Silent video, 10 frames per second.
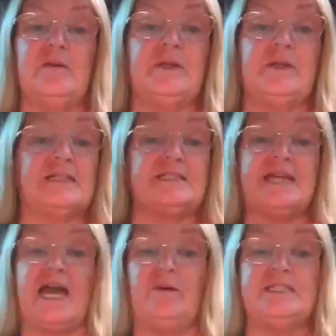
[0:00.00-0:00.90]
Because
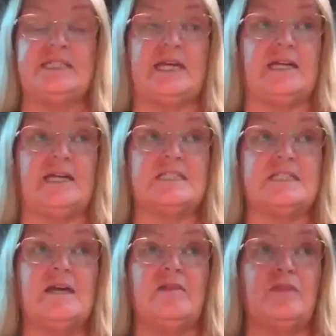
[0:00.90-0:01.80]
nowadays,
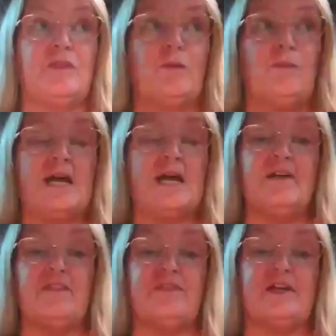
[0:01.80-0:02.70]
the way that
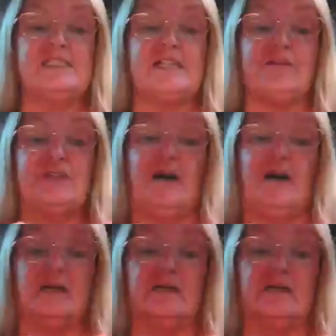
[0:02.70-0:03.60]
things have
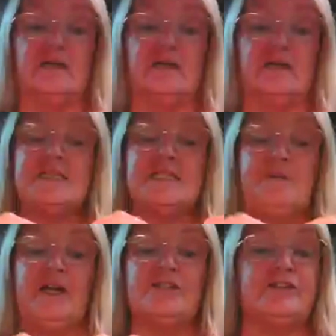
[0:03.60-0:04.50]
gone is that
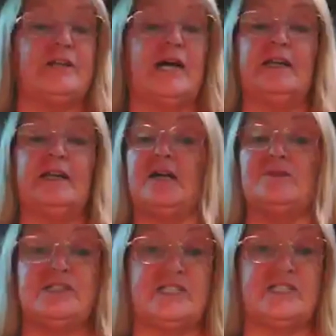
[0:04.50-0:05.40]
parents are not
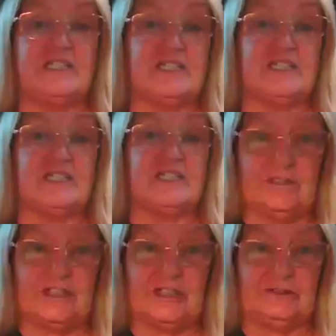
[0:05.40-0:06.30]
allowed to discipline their
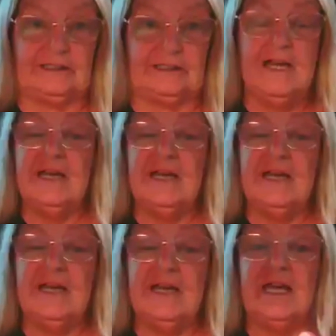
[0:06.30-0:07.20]
children.
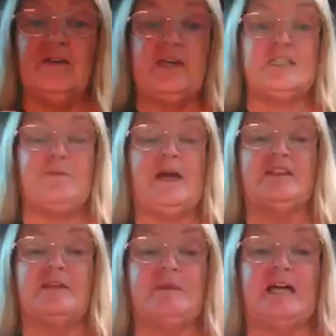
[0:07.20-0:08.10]
If they spank
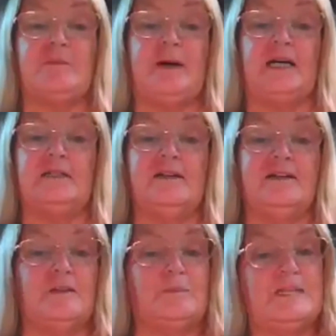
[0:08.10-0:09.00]
them on the butt,
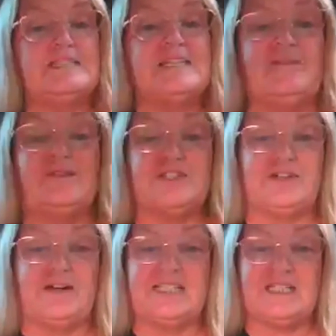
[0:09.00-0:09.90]
the police
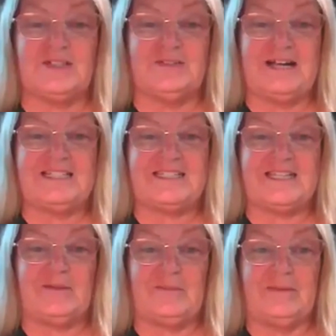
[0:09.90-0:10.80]
officer has to arrest them.